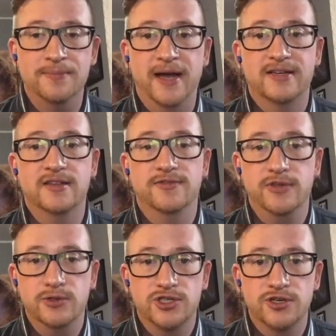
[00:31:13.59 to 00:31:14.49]
Back to the
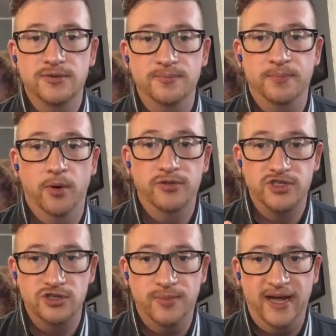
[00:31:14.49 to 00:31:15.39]
Future, both
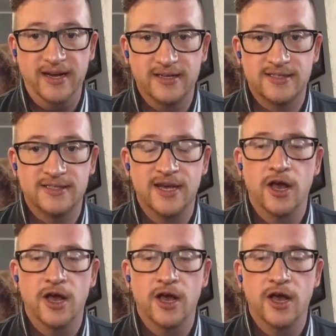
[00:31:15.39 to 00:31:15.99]
2-packs,